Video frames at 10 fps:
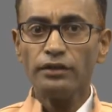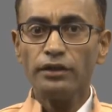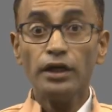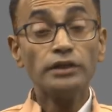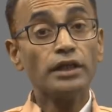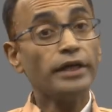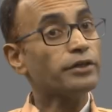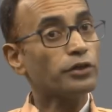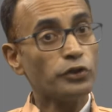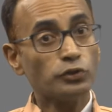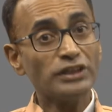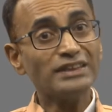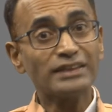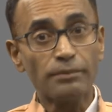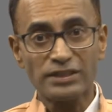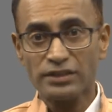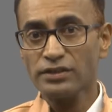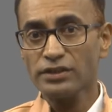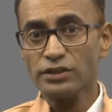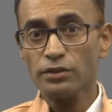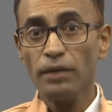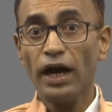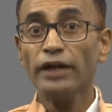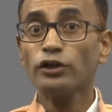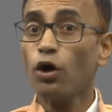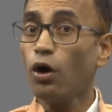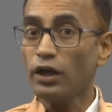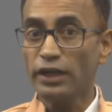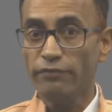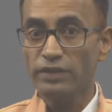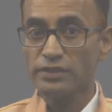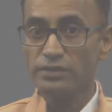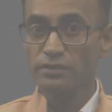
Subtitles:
is introducing semester system at all levels.